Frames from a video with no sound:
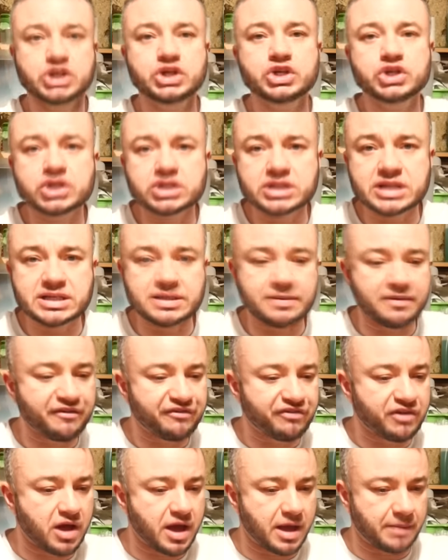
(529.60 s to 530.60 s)
you just see something
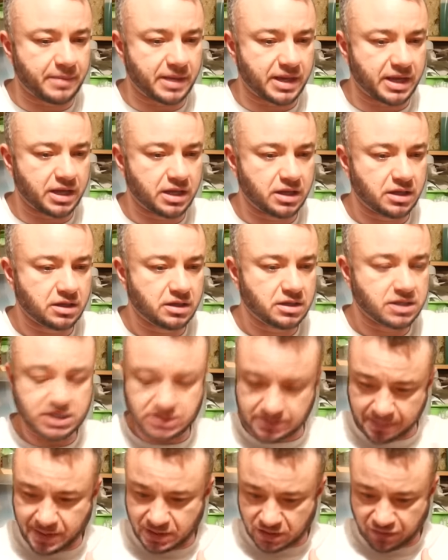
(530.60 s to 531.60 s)
fly at me? Did
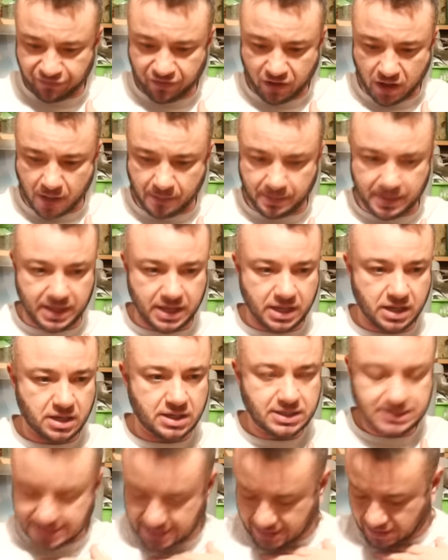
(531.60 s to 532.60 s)
something just fly at me?
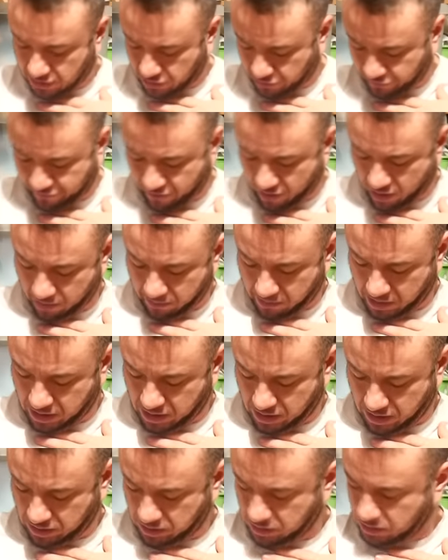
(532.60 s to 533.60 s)
Did it just fly at
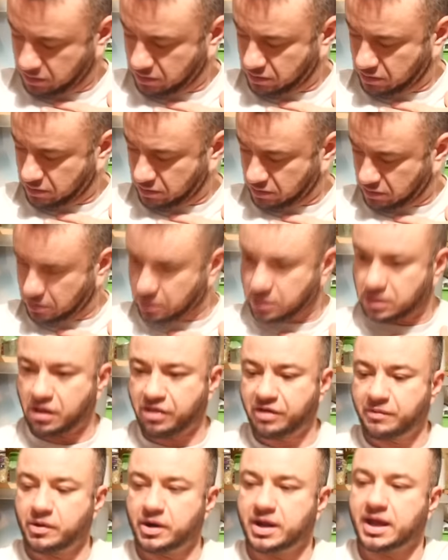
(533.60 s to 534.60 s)
me? I
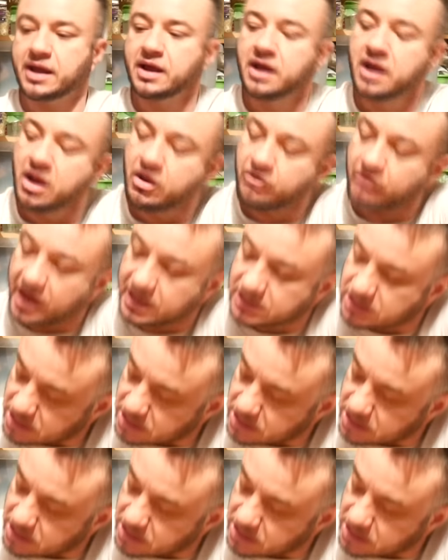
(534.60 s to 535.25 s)
think we're okay. Right, so